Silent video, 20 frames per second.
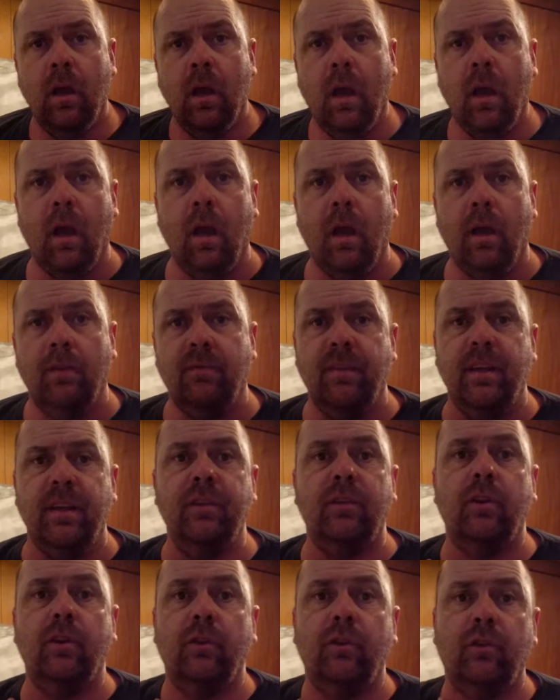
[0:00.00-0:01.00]

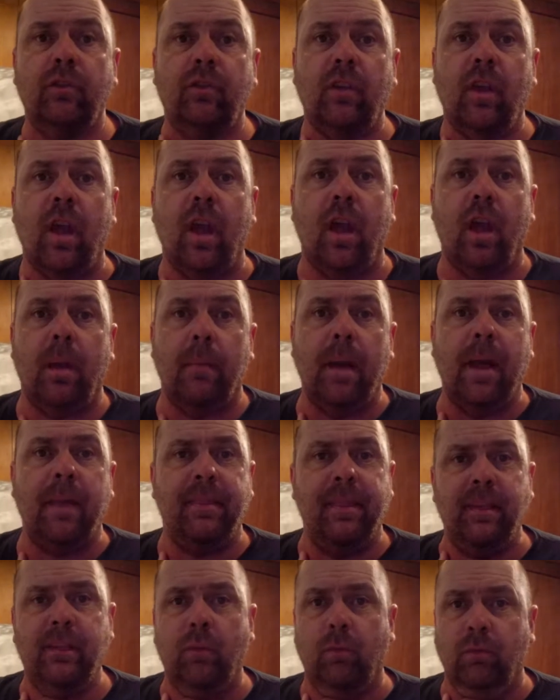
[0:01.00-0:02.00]
Vendors, I
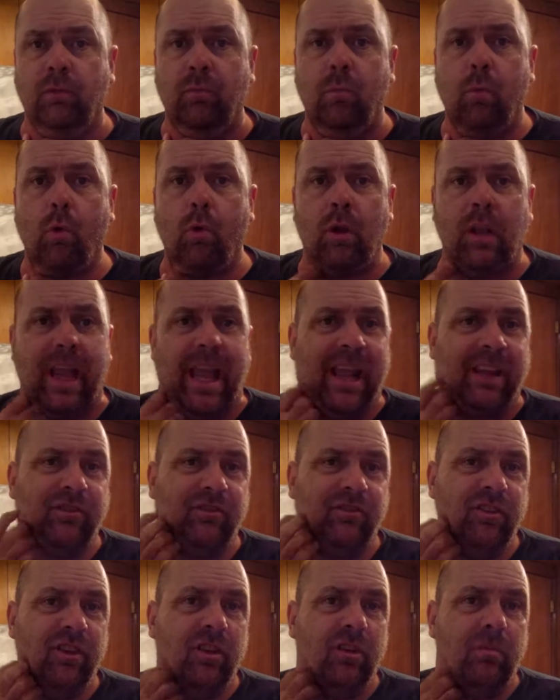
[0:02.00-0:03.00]
think there was more
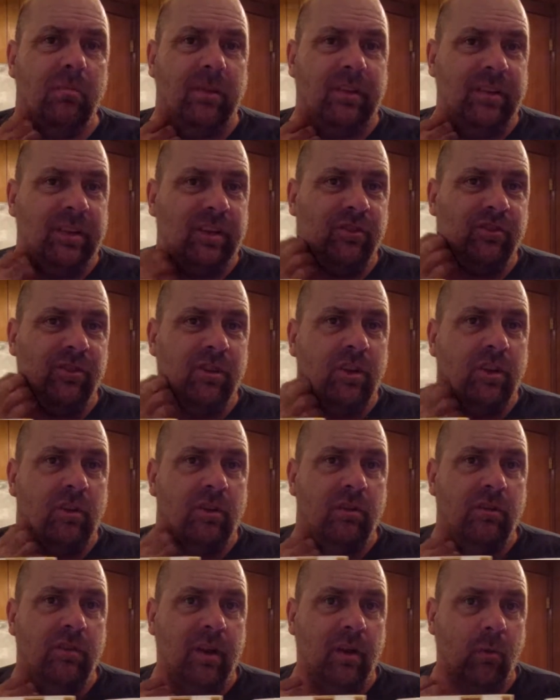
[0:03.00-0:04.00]
last year, but this
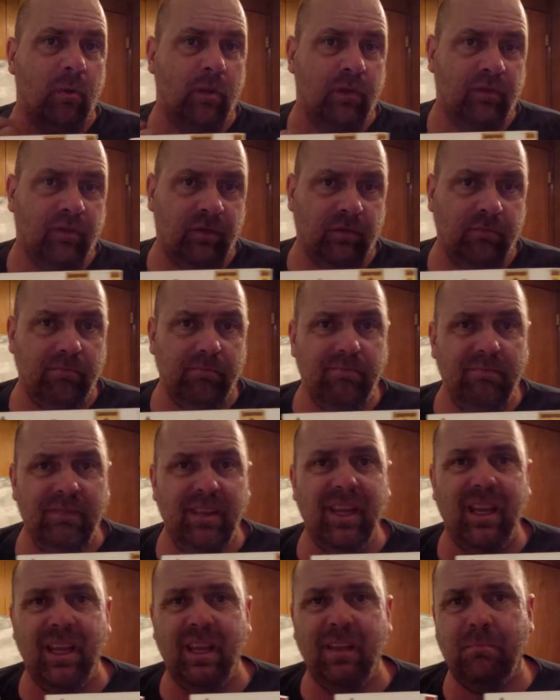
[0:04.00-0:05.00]
year there was
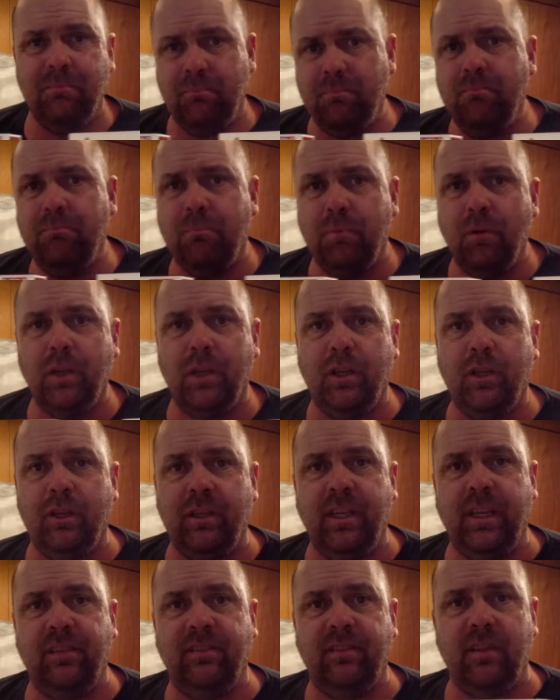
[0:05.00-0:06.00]
pretty good
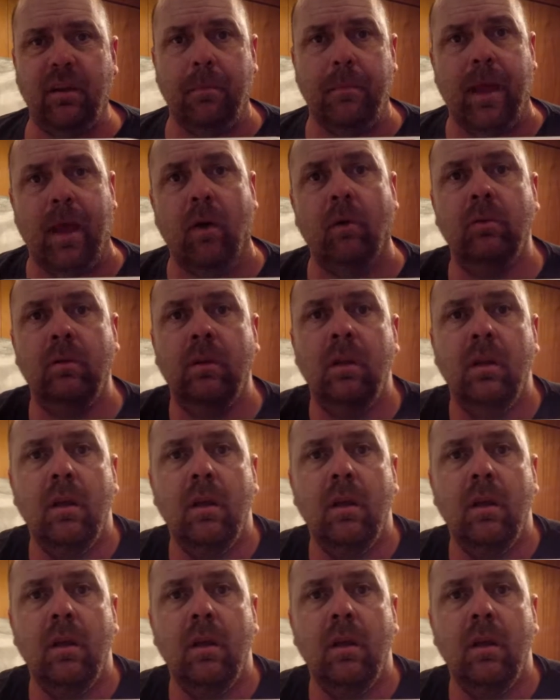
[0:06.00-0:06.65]
decent amount.